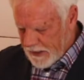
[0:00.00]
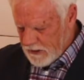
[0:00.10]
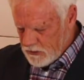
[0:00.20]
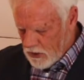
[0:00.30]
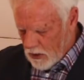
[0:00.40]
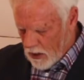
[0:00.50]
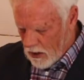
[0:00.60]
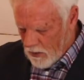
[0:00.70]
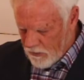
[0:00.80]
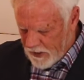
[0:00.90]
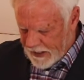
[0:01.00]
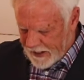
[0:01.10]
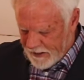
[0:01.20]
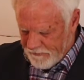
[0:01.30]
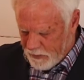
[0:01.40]
means law. The
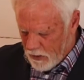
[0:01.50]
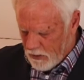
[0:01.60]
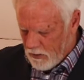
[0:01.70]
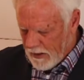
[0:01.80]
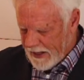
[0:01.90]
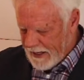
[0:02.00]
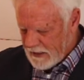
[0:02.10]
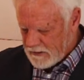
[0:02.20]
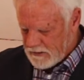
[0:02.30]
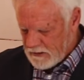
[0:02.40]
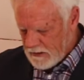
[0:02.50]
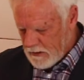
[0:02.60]
negative particle a is